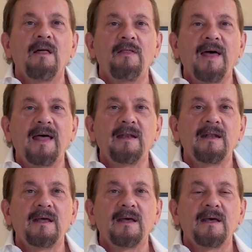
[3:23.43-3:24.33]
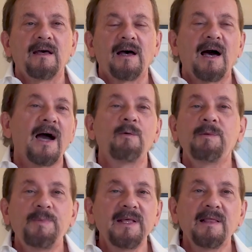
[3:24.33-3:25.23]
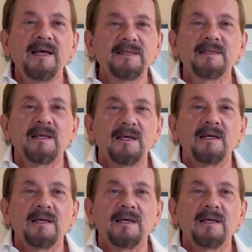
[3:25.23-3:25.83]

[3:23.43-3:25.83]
then I would be less